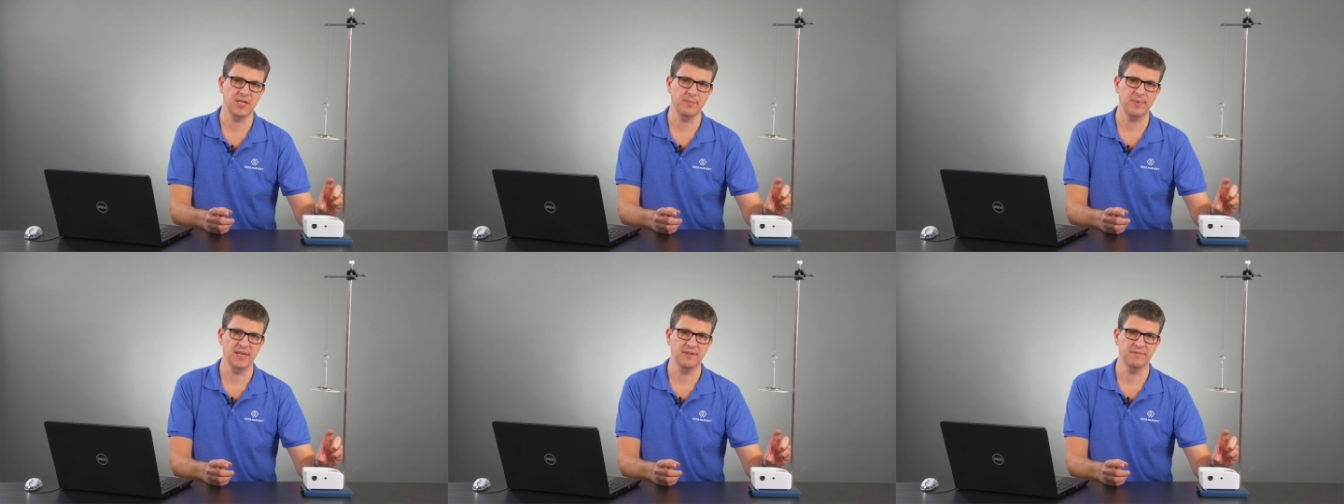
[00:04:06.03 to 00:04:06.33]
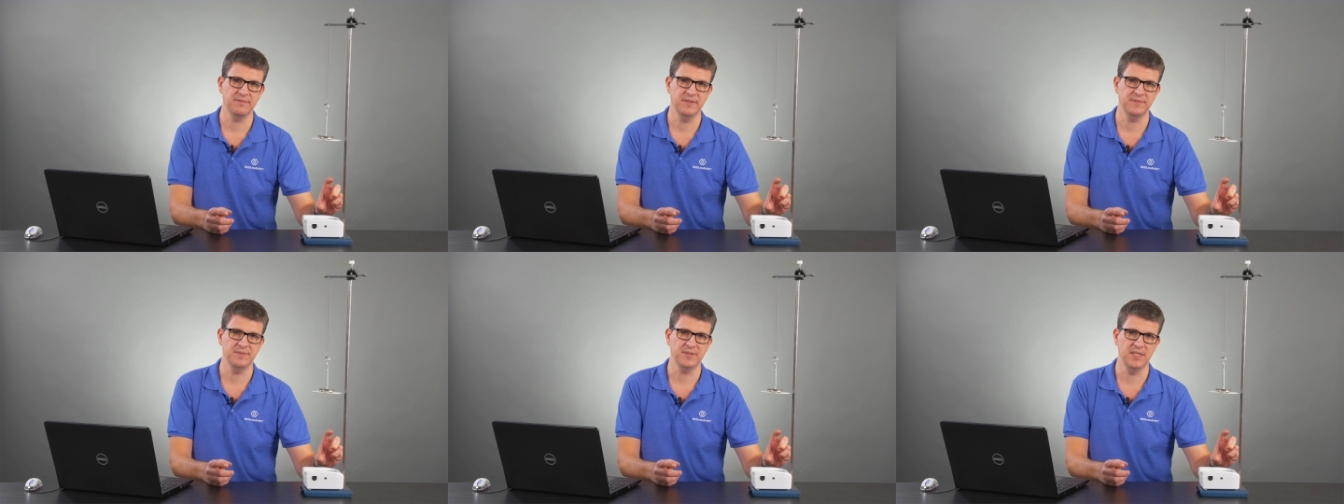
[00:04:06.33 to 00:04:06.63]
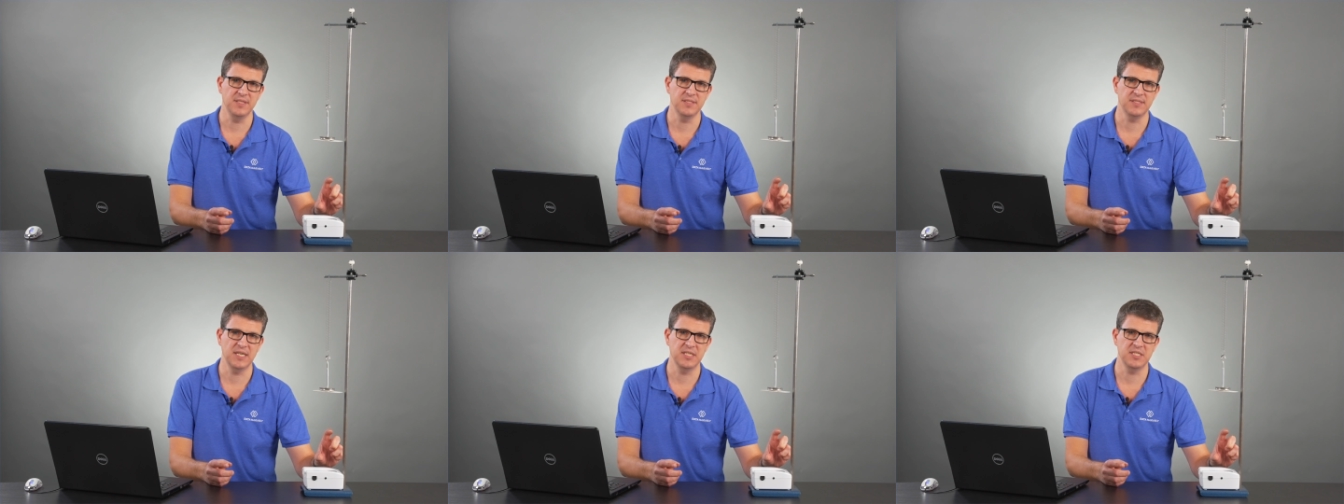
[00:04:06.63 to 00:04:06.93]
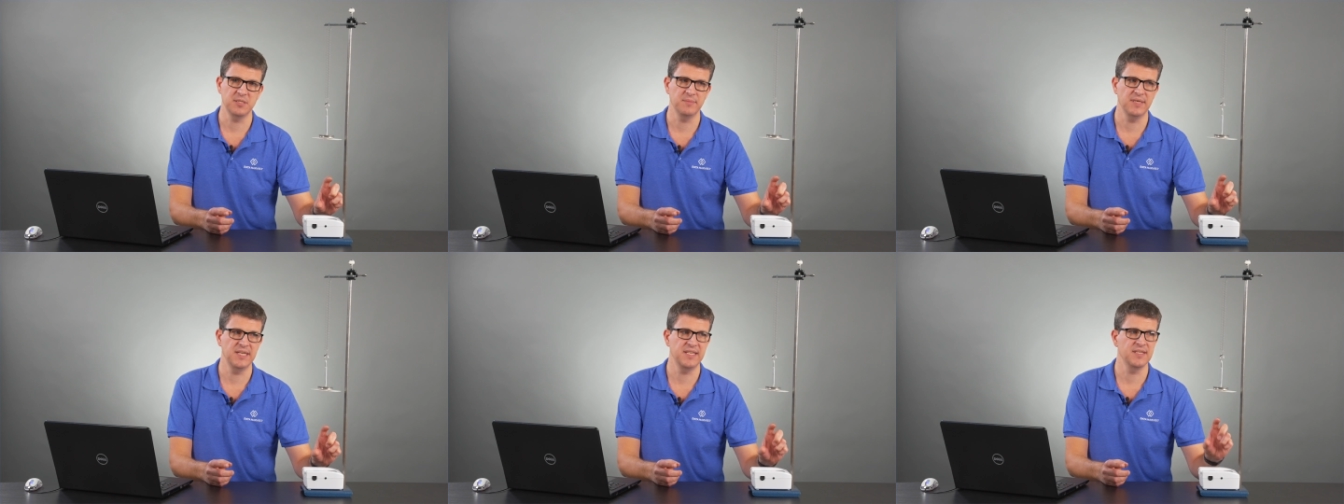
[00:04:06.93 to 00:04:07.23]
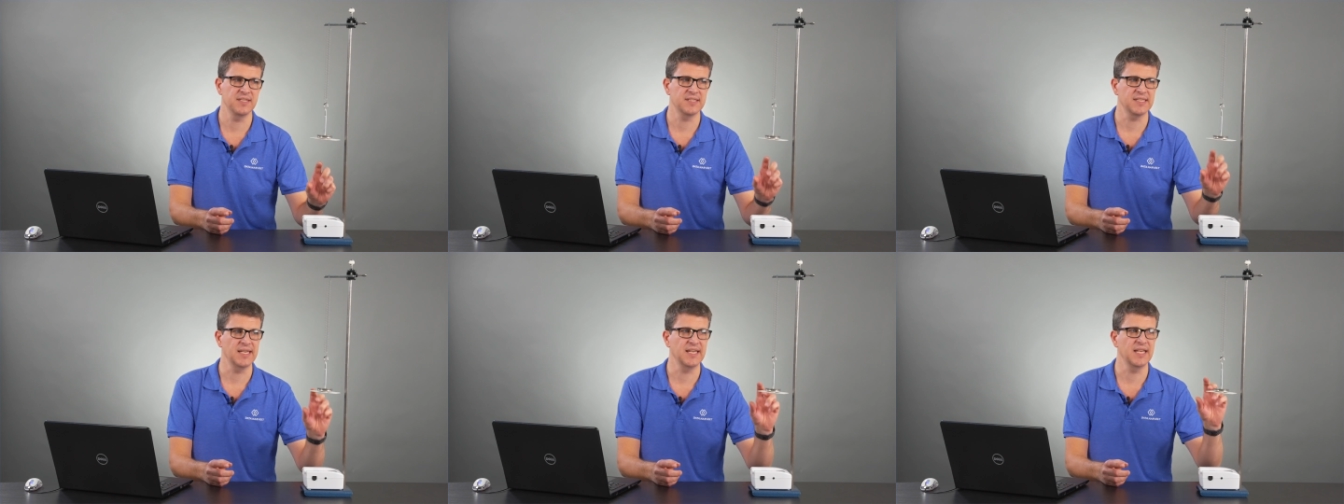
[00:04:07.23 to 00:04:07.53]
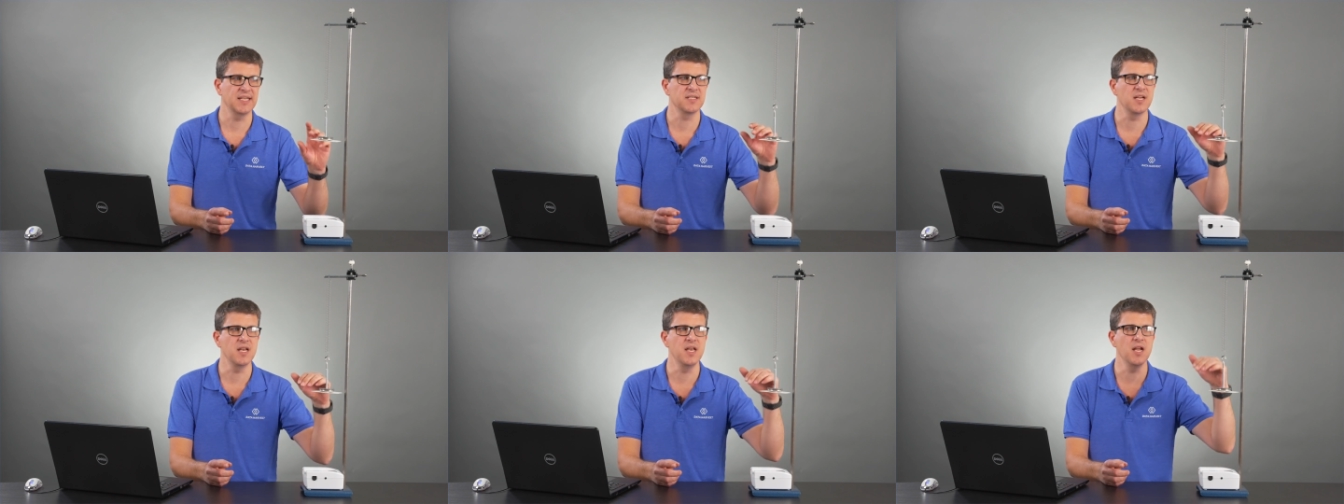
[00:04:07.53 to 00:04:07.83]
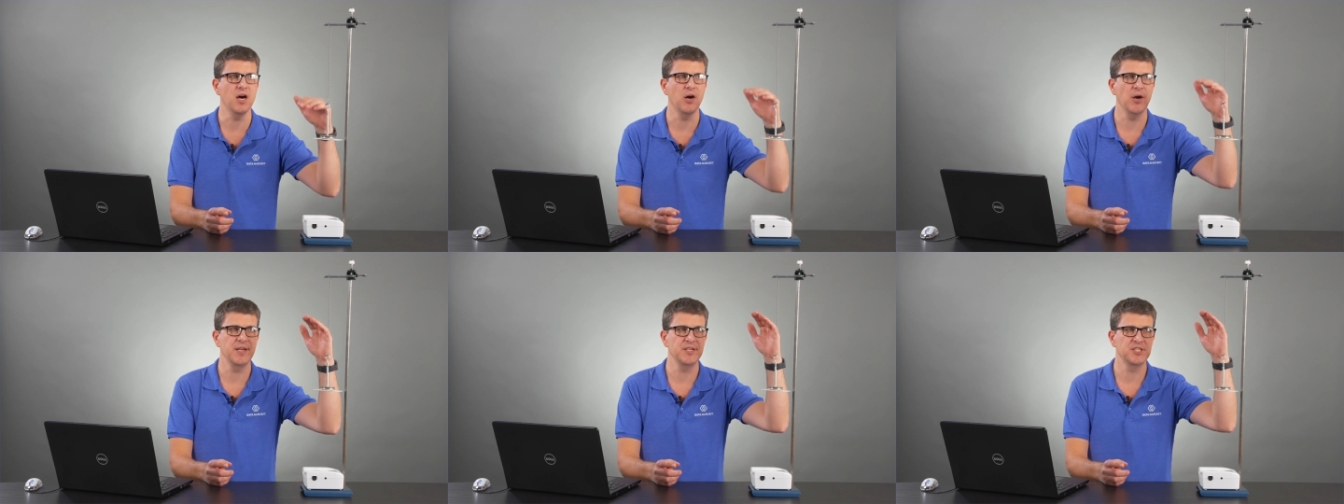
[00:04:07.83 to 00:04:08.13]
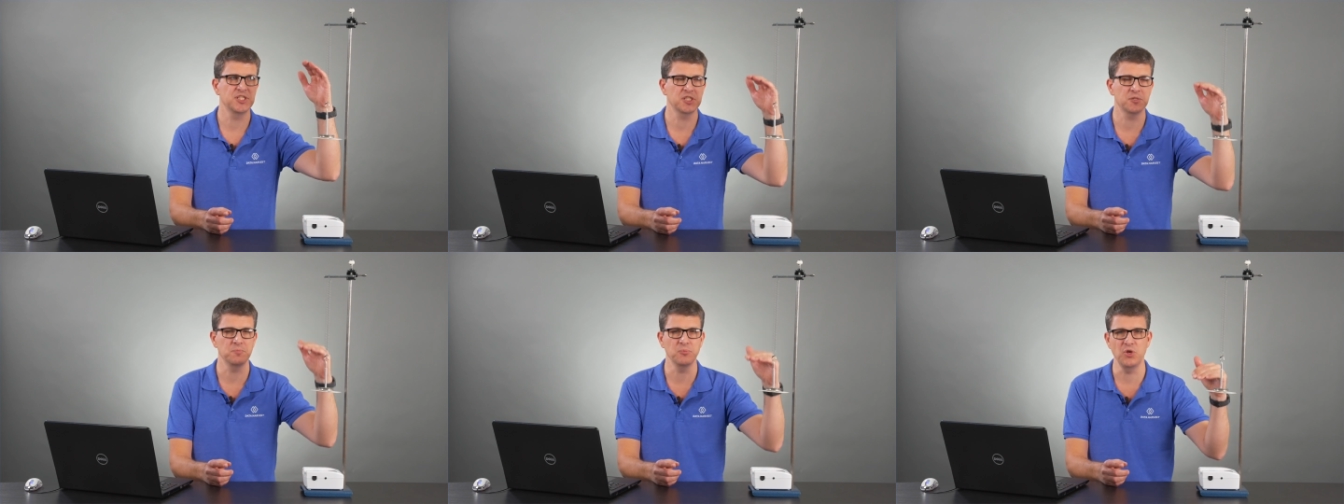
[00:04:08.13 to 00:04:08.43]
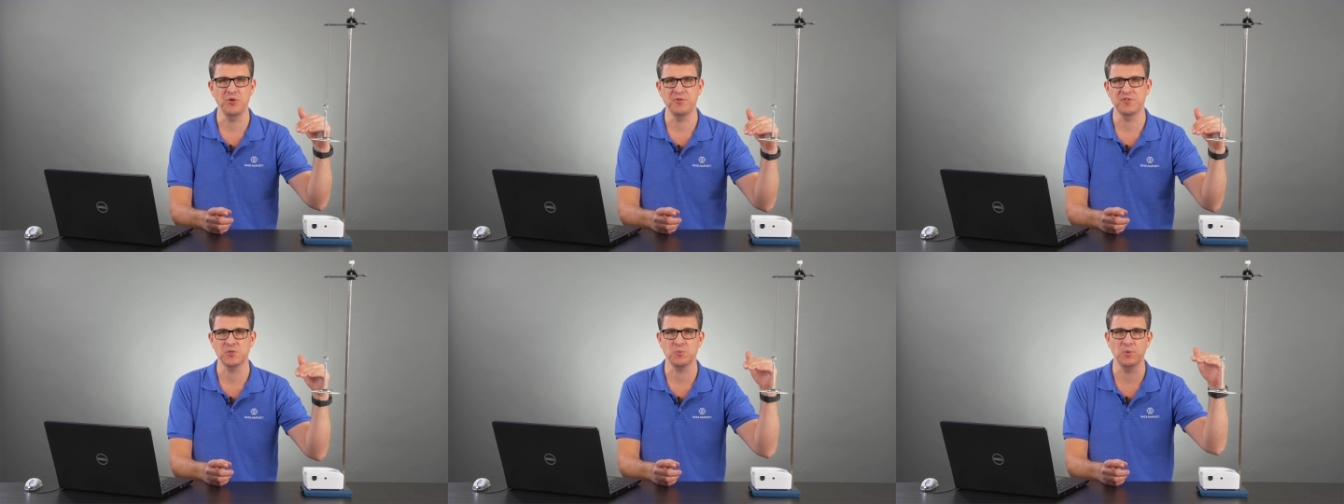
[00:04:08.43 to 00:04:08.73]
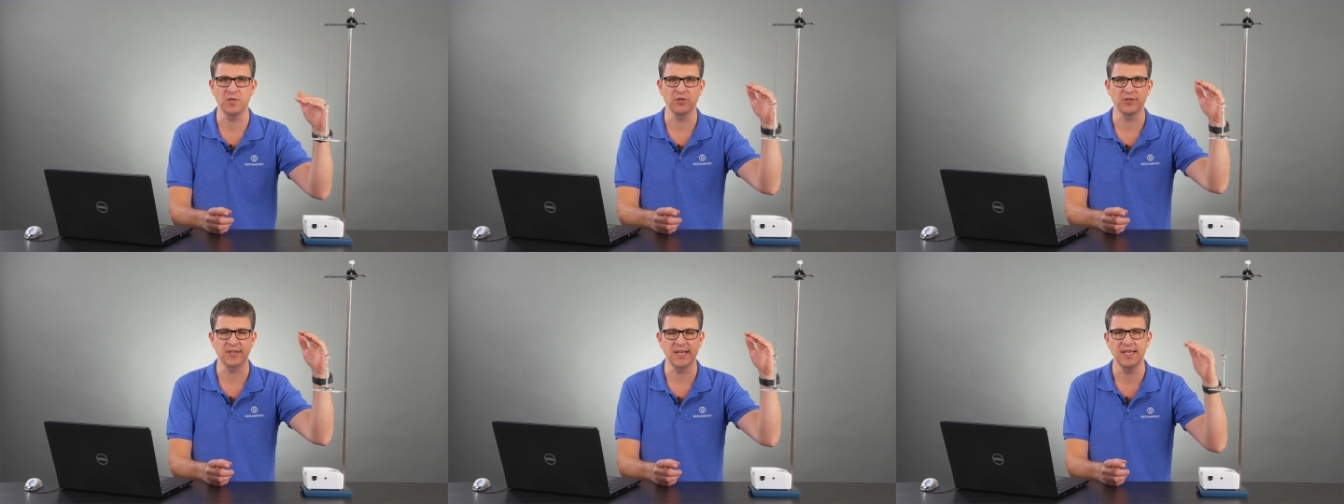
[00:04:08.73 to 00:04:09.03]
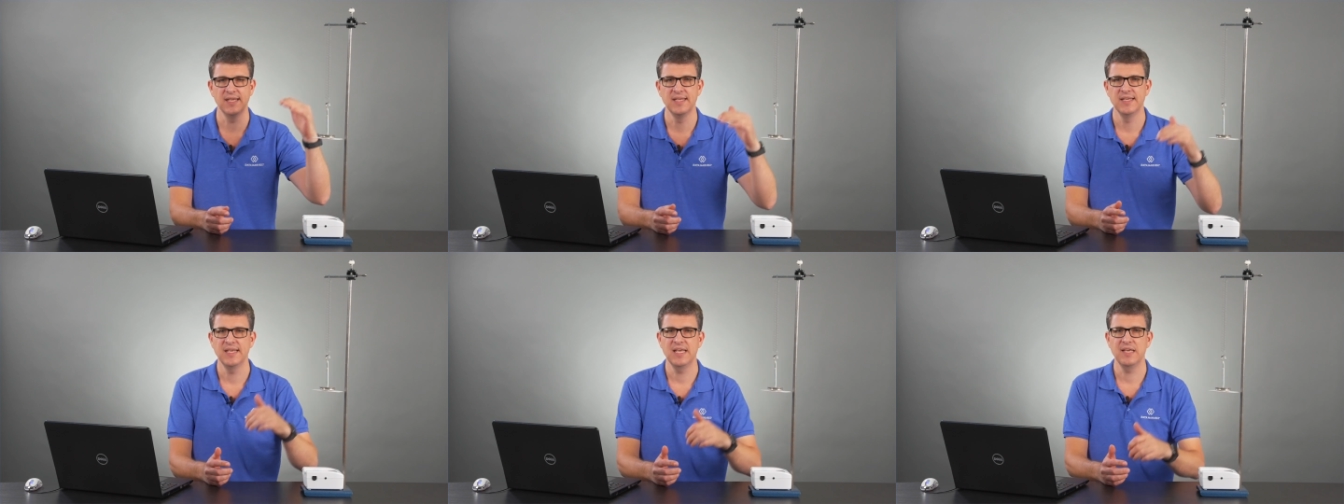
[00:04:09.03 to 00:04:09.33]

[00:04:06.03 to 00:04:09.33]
about 15 centimetres and get a nice smooth swing on it.